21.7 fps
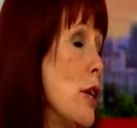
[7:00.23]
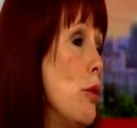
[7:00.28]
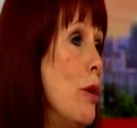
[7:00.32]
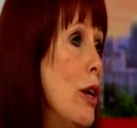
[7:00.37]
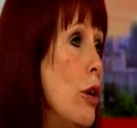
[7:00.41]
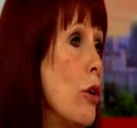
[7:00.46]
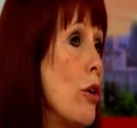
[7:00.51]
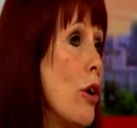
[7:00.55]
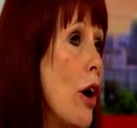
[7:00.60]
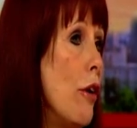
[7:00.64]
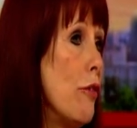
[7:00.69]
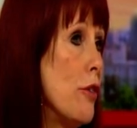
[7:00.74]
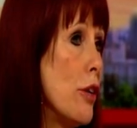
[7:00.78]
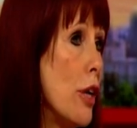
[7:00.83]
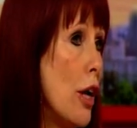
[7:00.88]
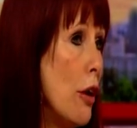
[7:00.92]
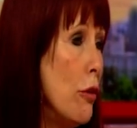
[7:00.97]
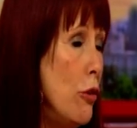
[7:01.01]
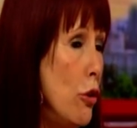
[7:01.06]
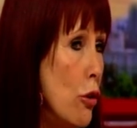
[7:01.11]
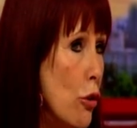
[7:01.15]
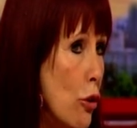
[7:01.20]
We look after
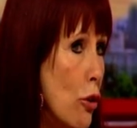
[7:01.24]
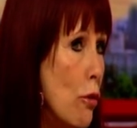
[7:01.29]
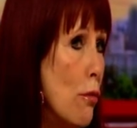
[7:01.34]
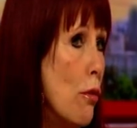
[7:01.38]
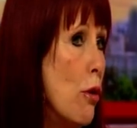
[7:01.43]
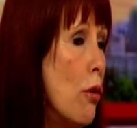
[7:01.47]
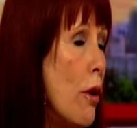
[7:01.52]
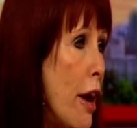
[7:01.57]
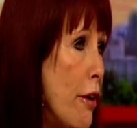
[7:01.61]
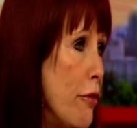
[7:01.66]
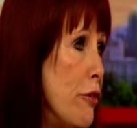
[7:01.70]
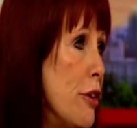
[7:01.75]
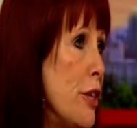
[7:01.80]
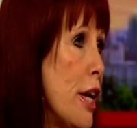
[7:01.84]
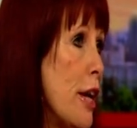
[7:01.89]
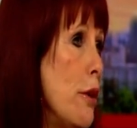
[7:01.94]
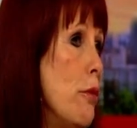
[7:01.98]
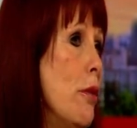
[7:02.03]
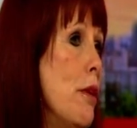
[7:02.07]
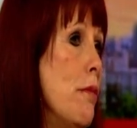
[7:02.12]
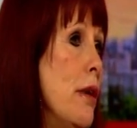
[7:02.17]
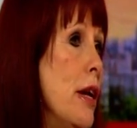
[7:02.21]
normal, everyday
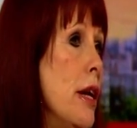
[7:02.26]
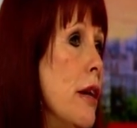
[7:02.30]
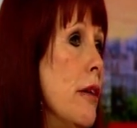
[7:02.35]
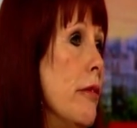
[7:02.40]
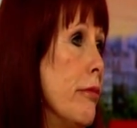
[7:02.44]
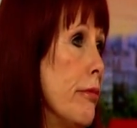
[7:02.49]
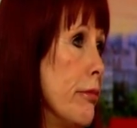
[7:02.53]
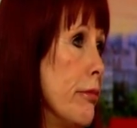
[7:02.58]
women.